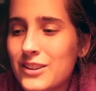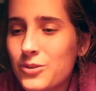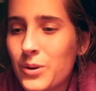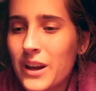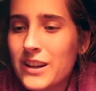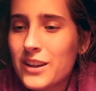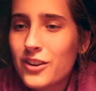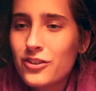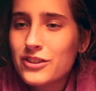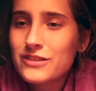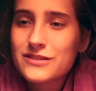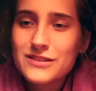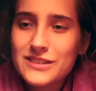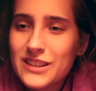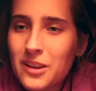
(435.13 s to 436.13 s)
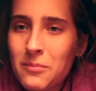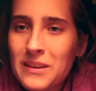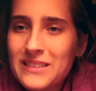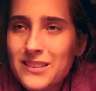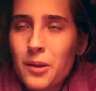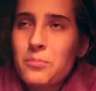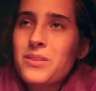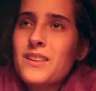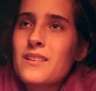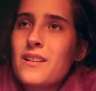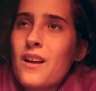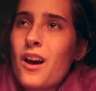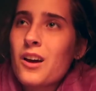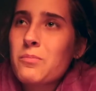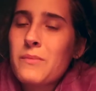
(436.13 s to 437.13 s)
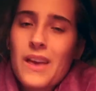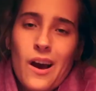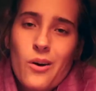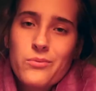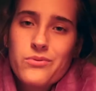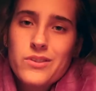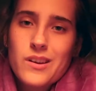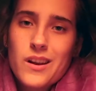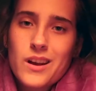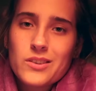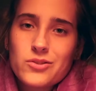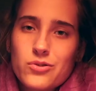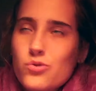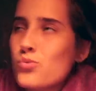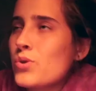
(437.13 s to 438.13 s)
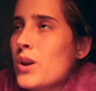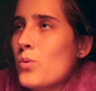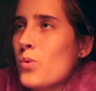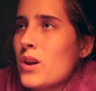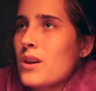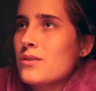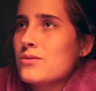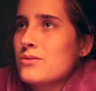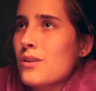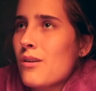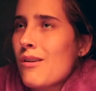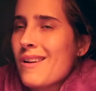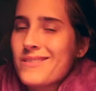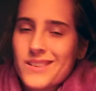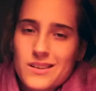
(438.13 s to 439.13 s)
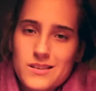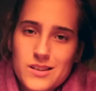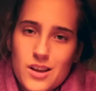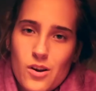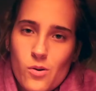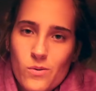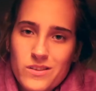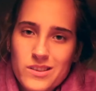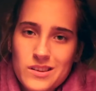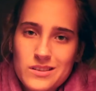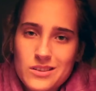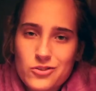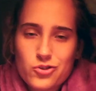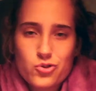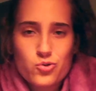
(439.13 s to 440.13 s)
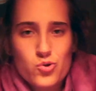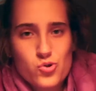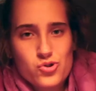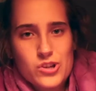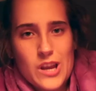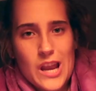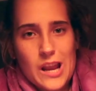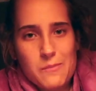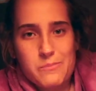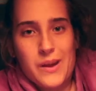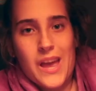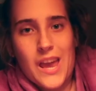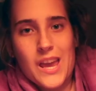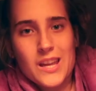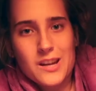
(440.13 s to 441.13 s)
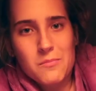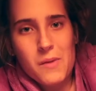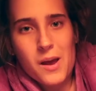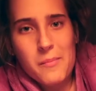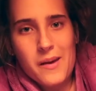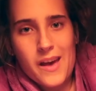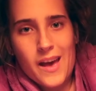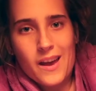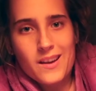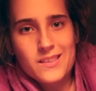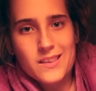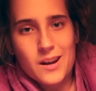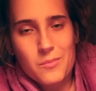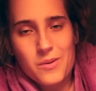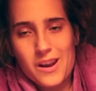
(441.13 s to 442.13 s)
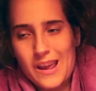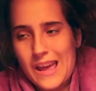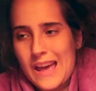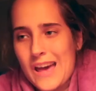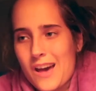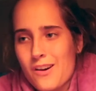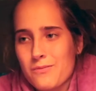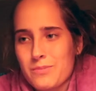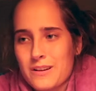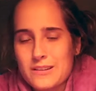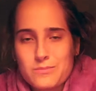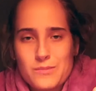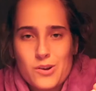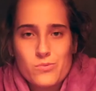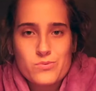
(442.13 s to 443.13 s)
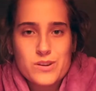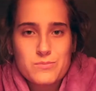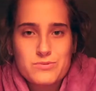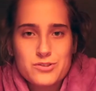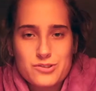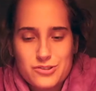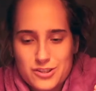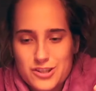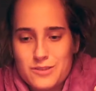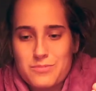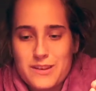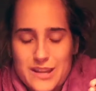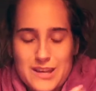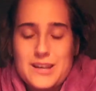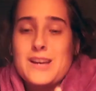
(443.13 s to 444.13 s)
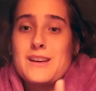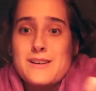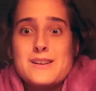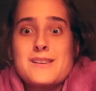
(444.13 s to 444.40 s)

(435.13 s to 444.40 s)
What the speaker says: great. Can you just give me something to knock me out for the next 3 weeks so I don't have to deal with this excruciating pain in my back that I'm gonna have because my ribs are just gonna be like